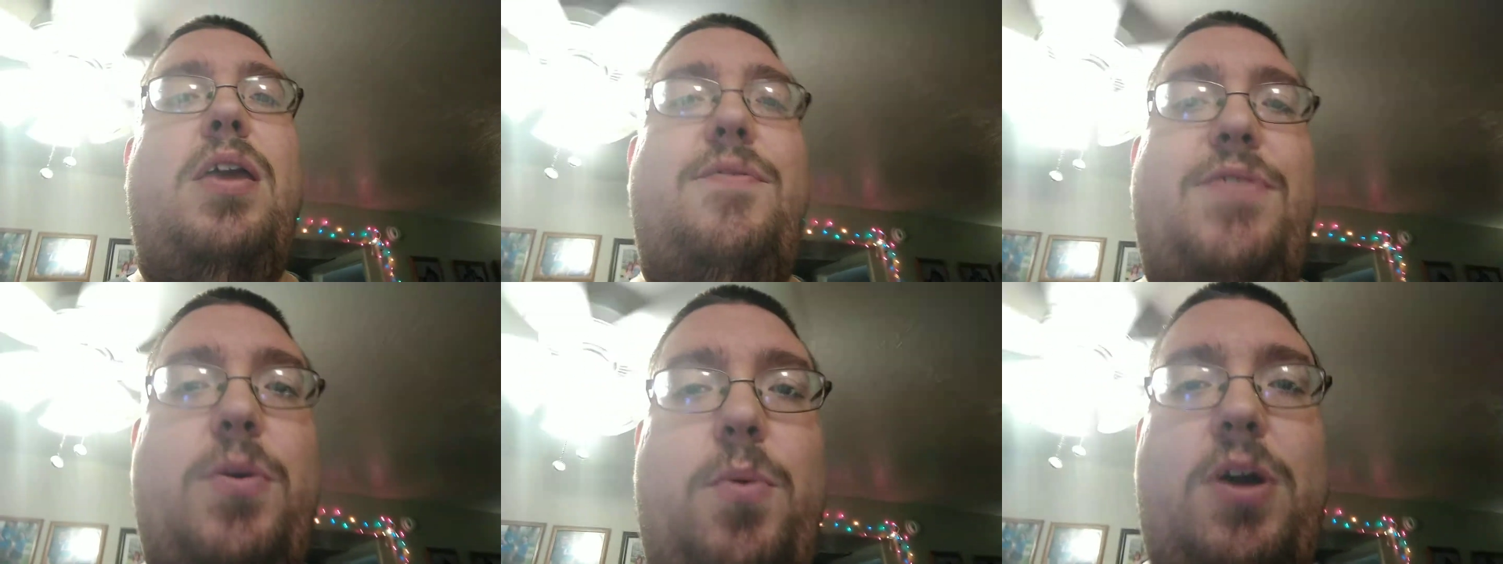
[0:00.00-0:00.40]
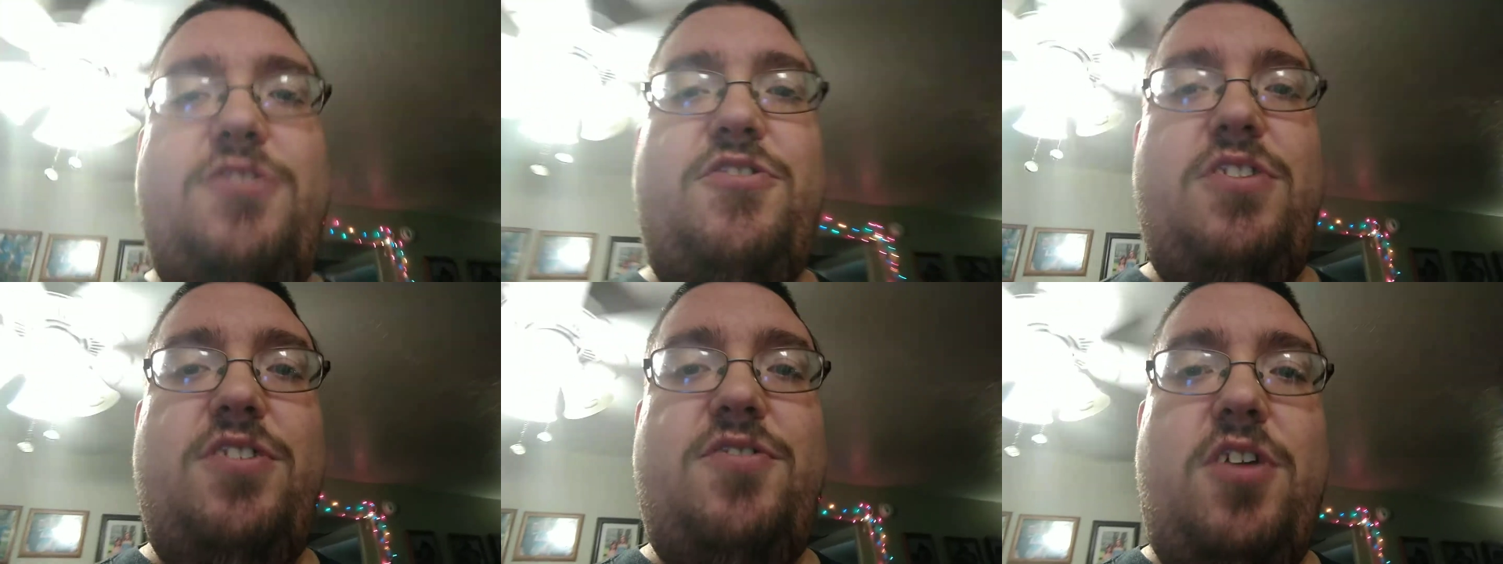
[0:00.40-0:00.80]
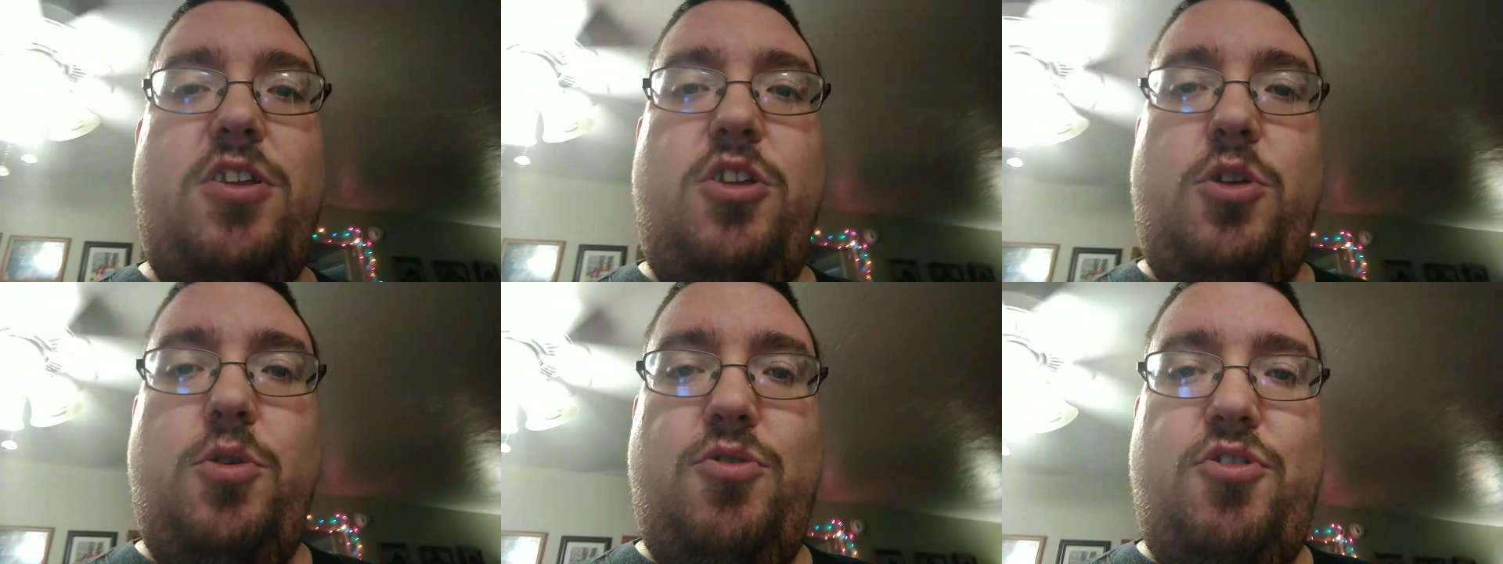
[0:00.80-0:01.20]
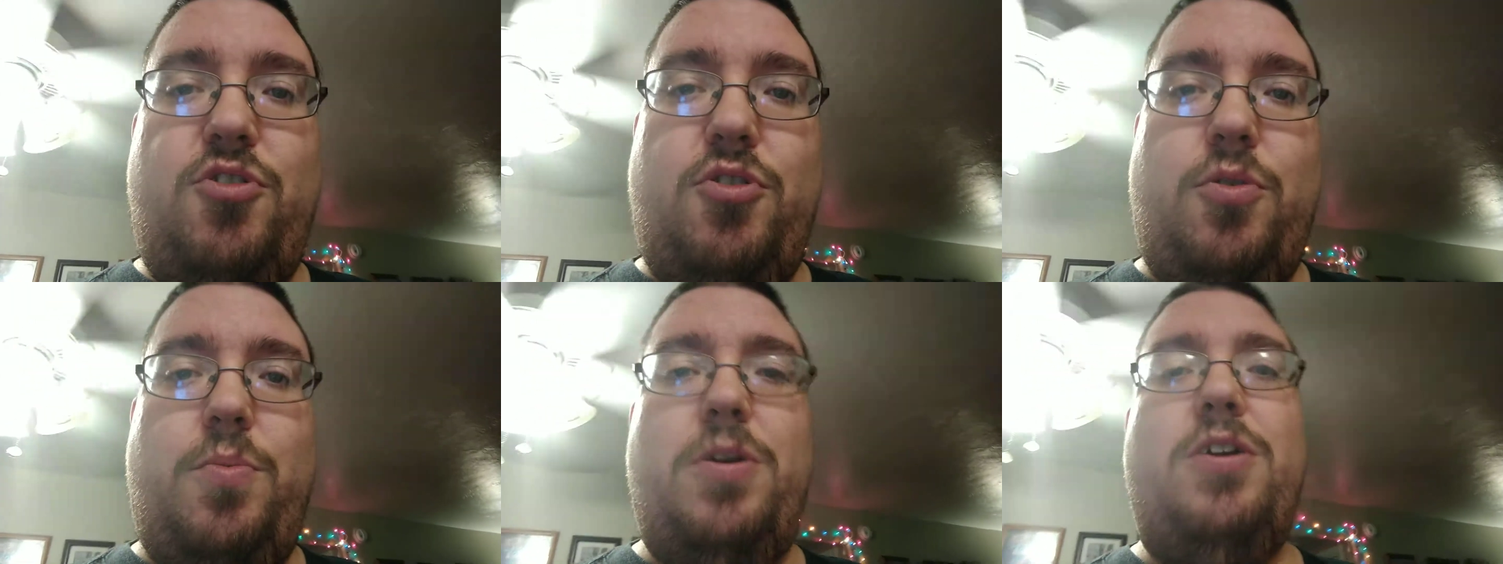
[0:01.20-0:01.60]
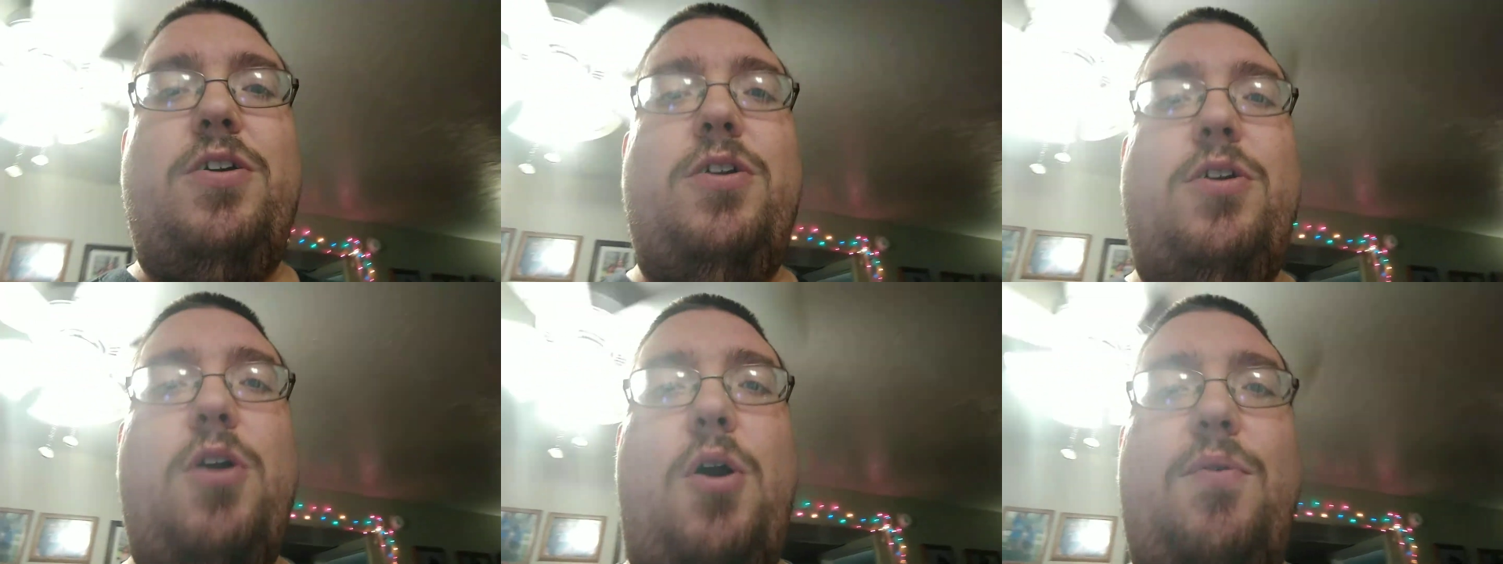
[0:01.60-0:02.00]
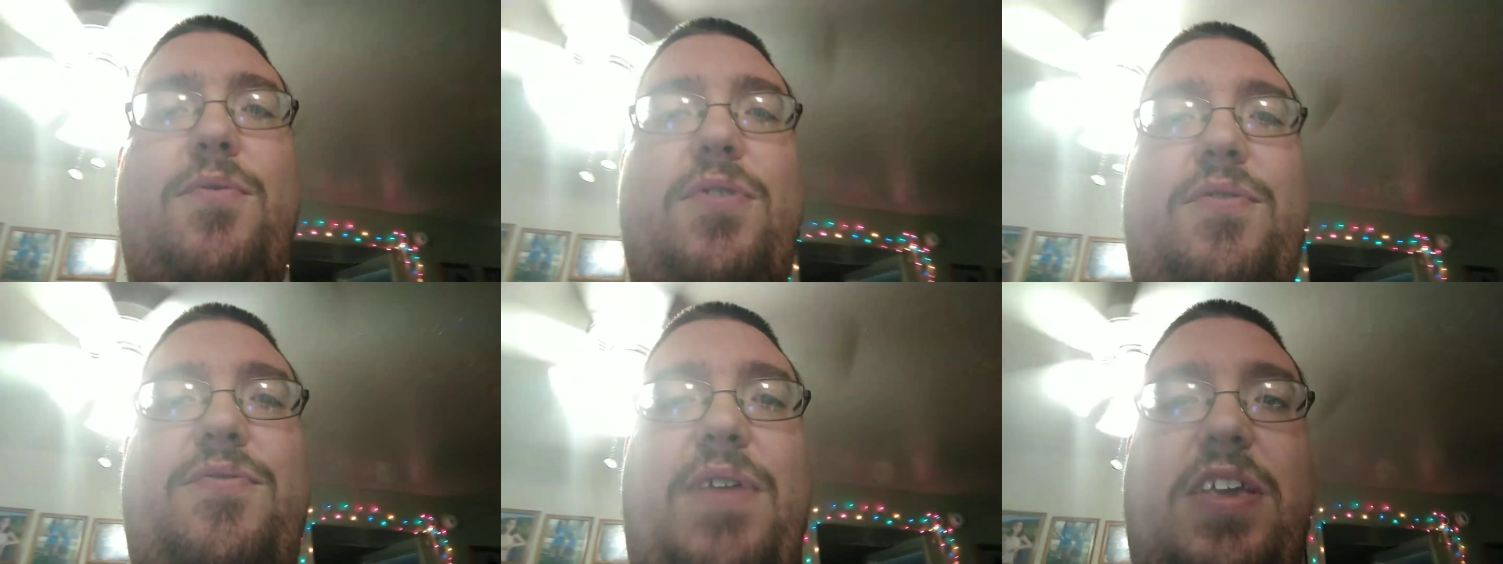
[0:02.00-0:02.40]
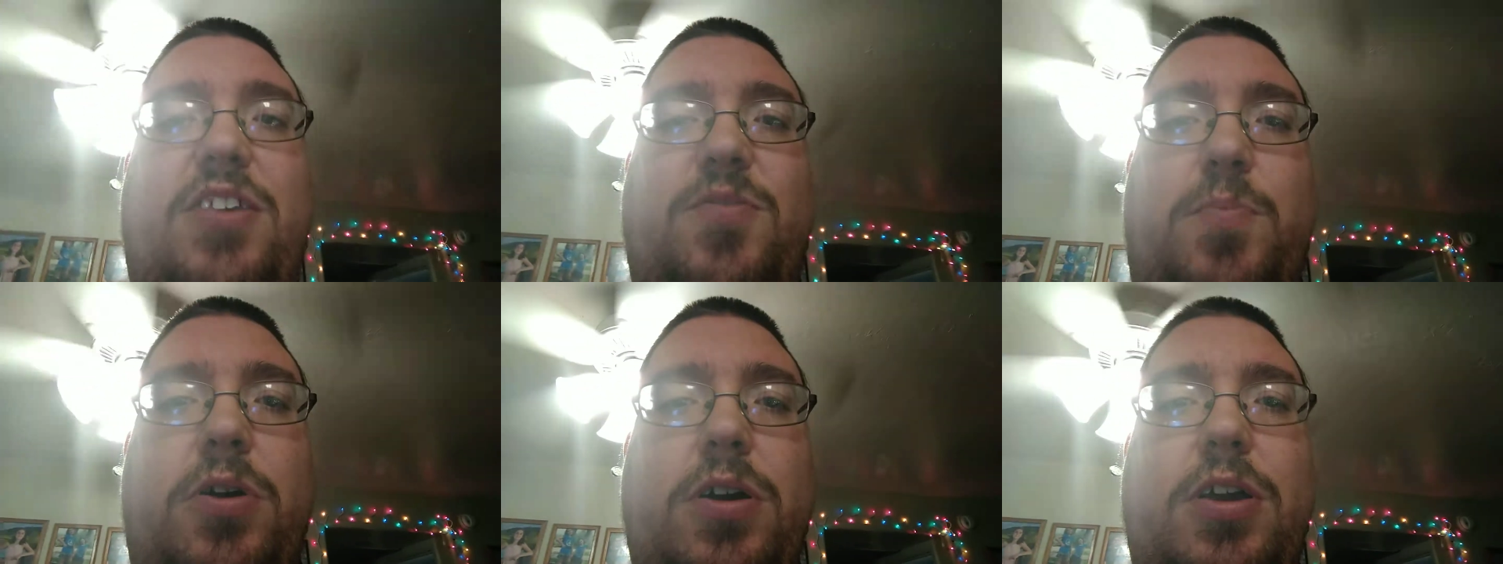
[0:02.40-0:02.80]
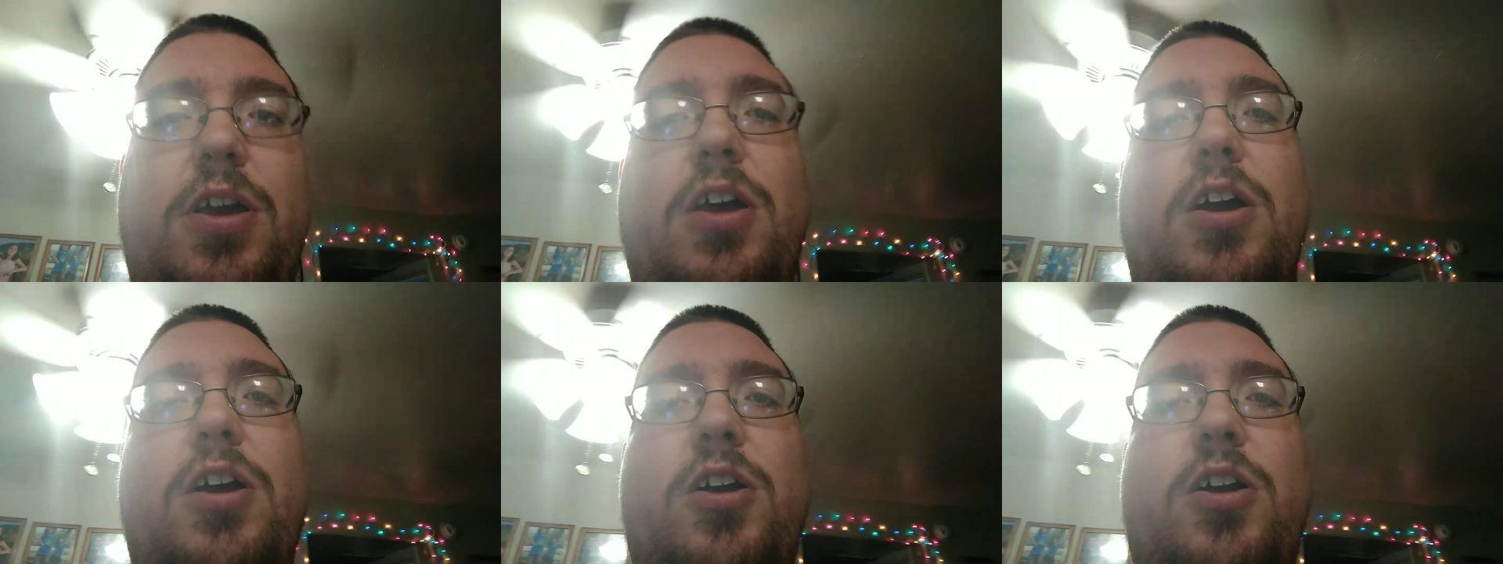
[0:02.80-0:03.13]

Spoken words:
If you're watching this on YouTube, go over to Facebook.